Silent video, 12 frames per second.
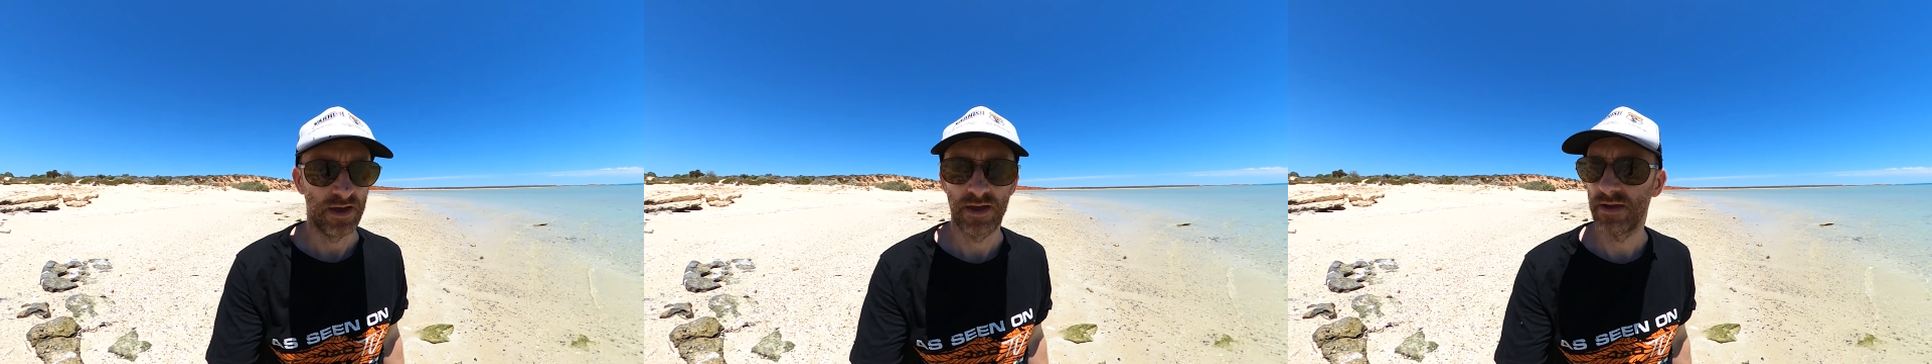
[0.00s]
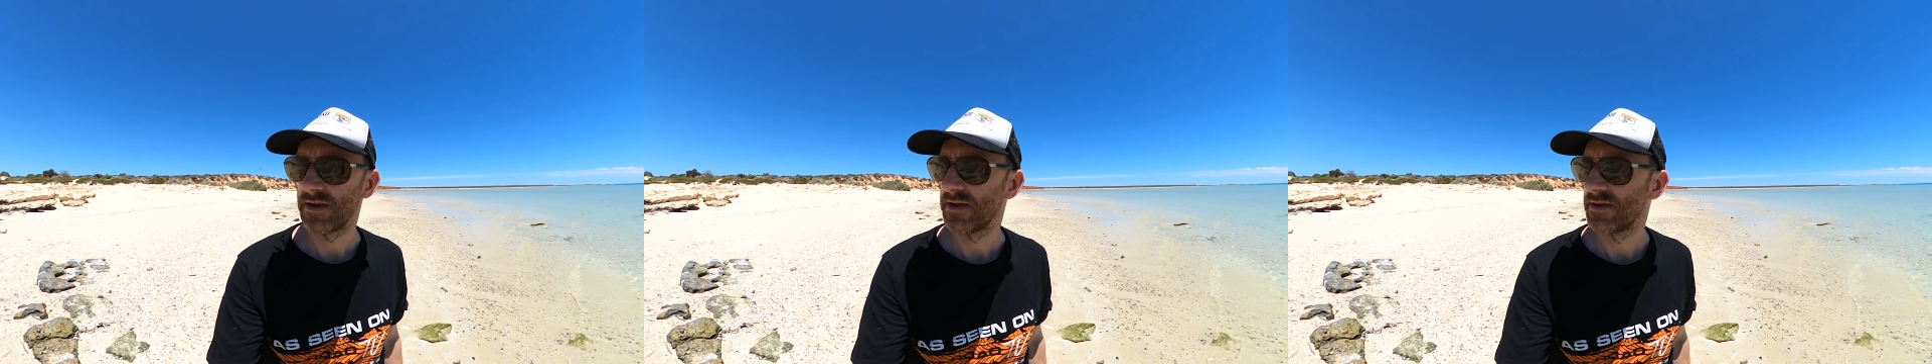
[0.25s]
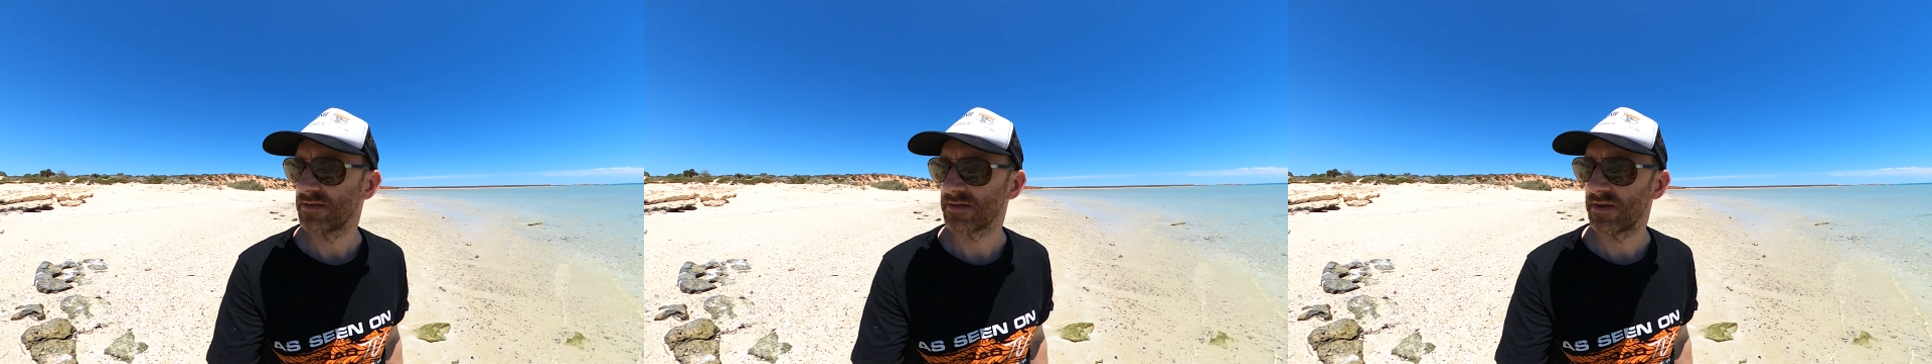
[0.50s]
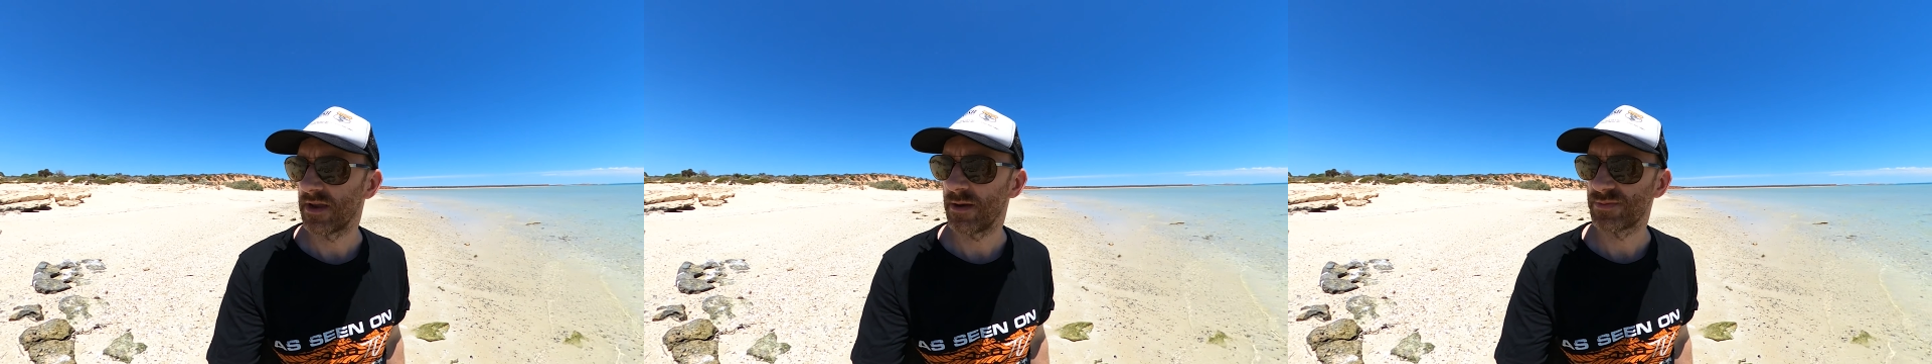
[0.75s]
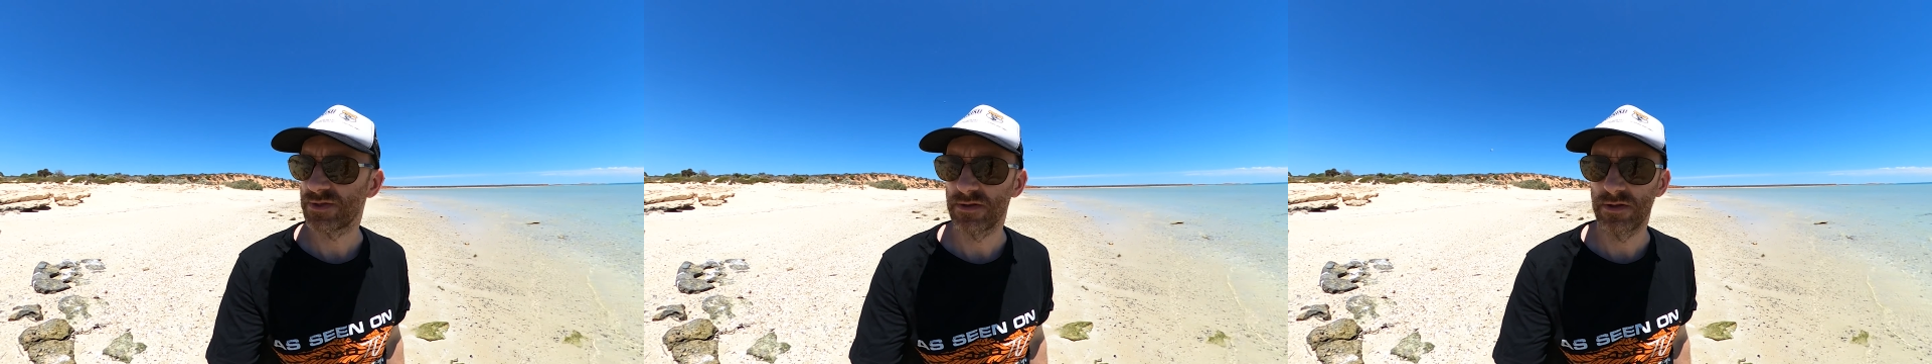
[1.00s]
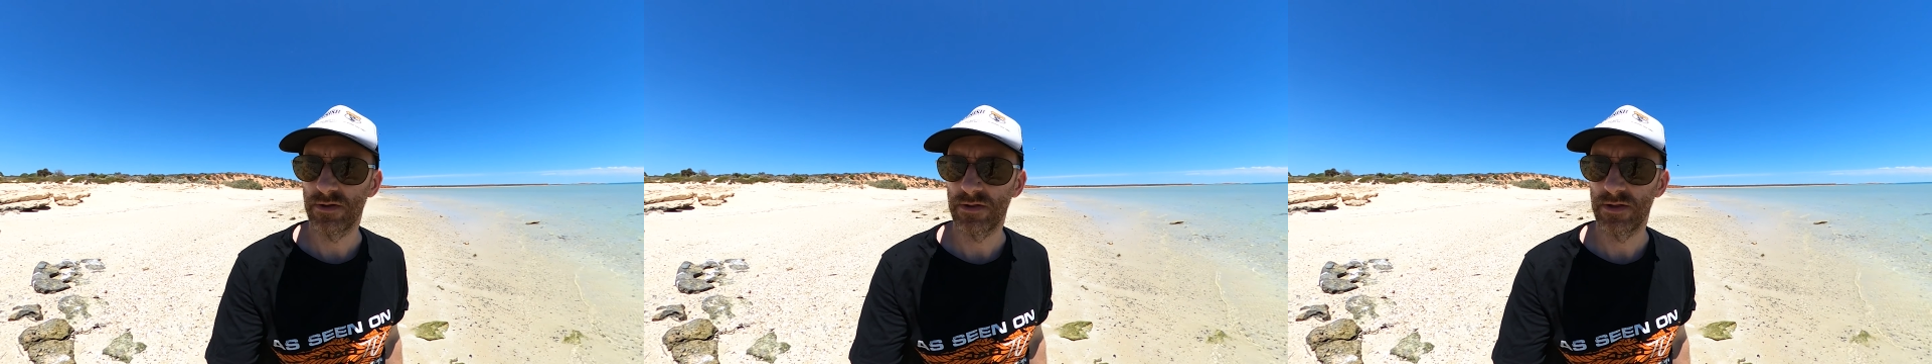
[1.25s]
It is an
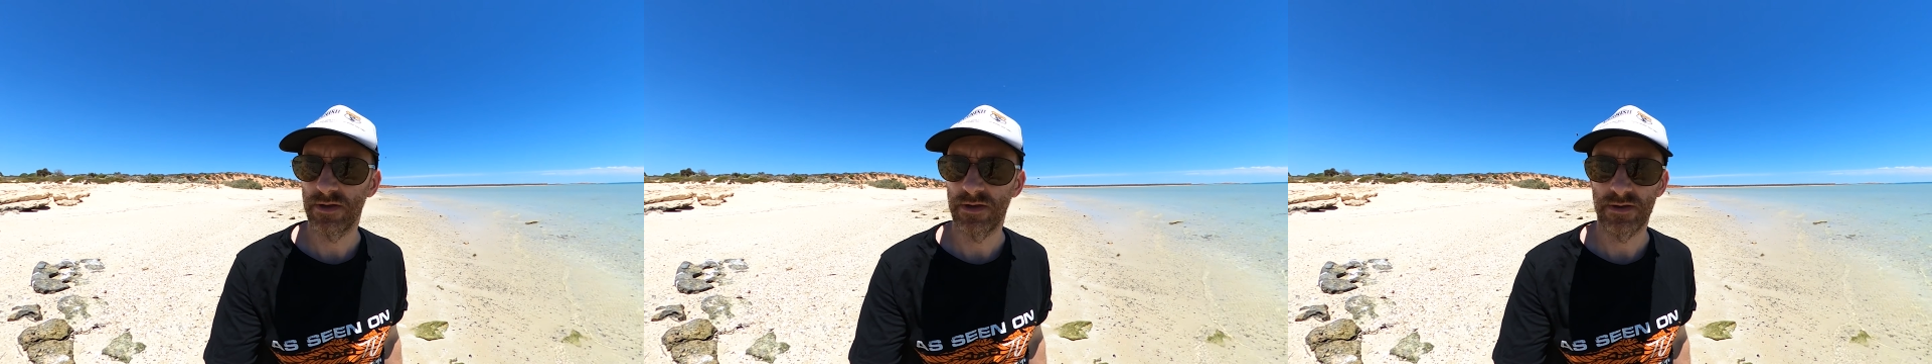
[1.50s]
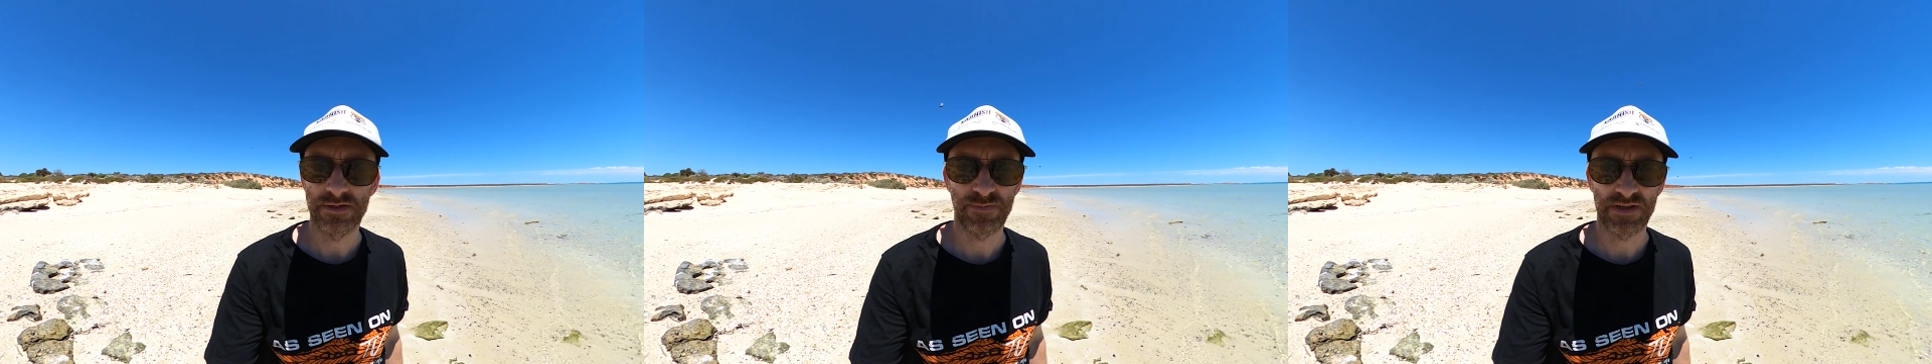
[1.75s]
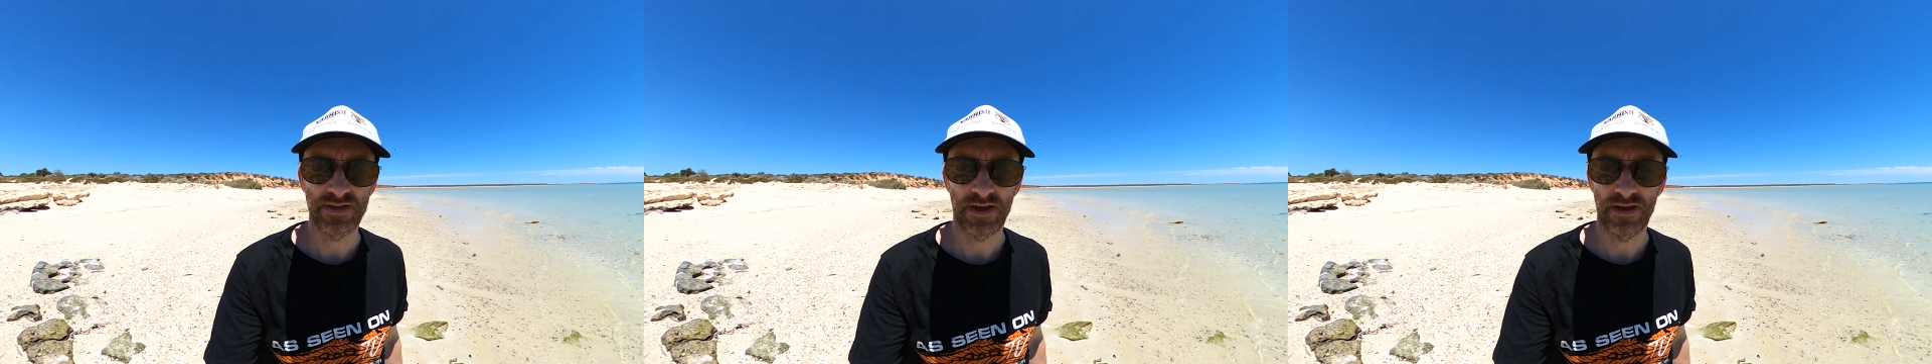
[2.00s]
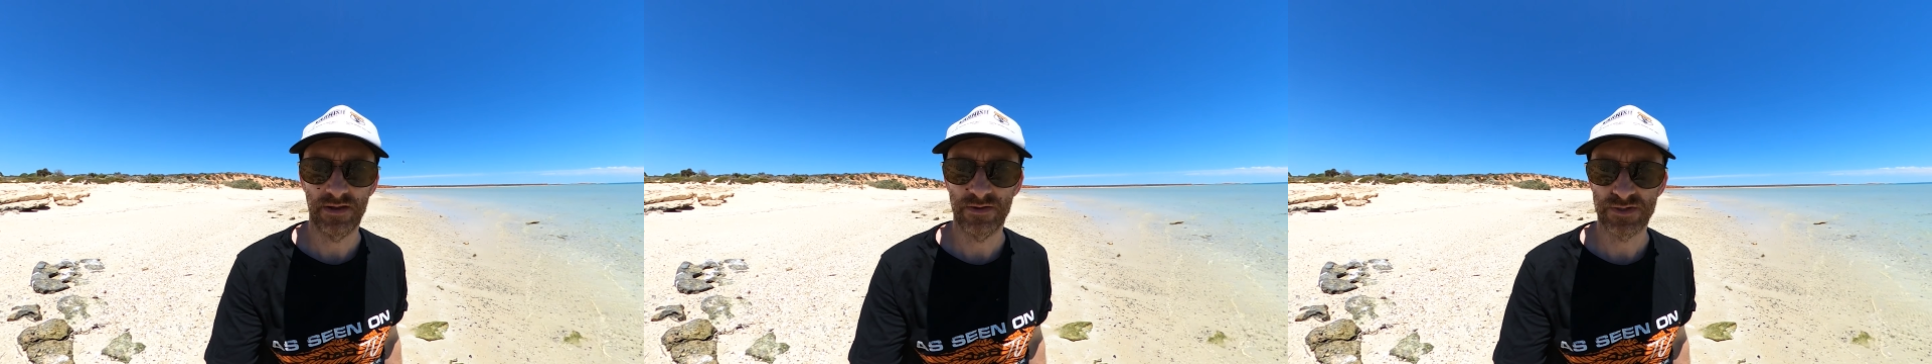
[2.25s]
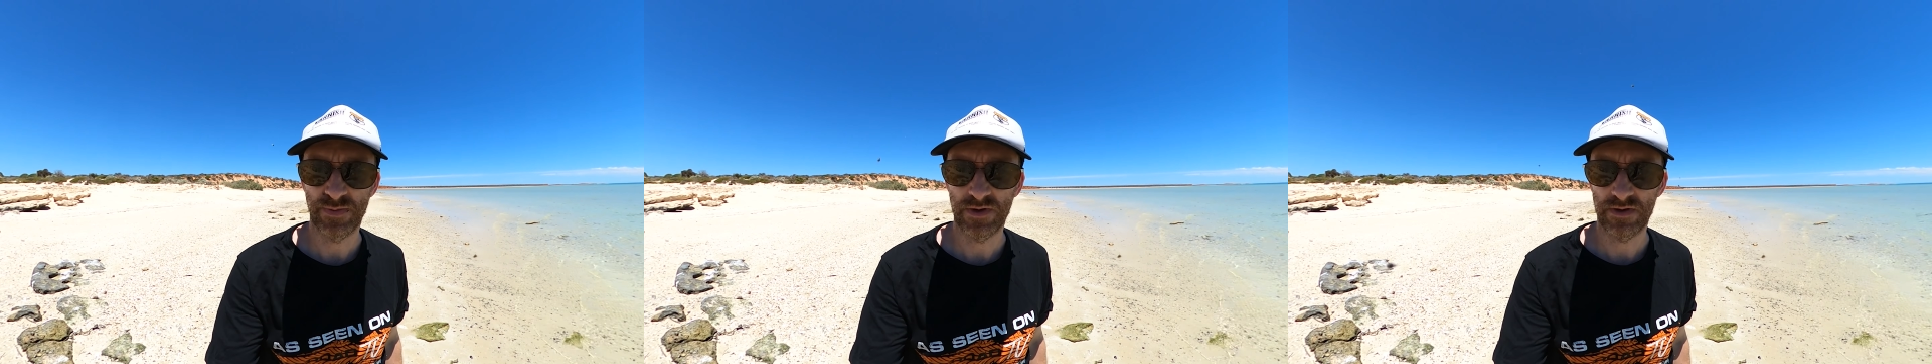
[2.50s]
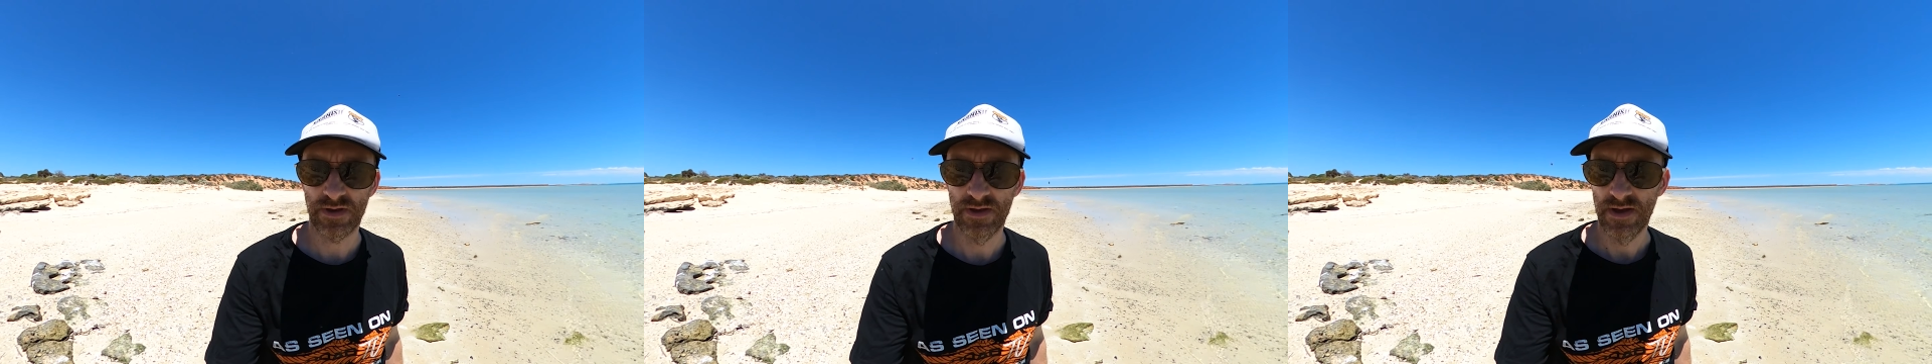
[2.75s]
absolutely spectacular spot.